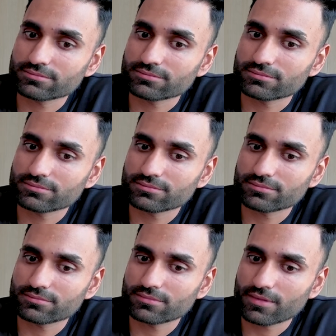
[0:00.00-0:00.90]

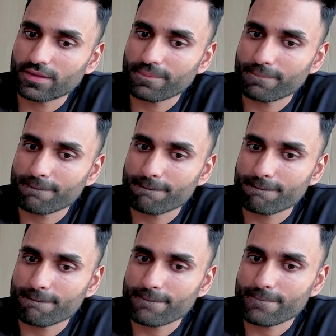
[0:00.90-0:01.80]

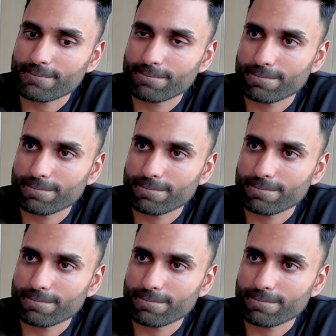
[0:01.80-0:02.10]
No words are spoken by the person on screen.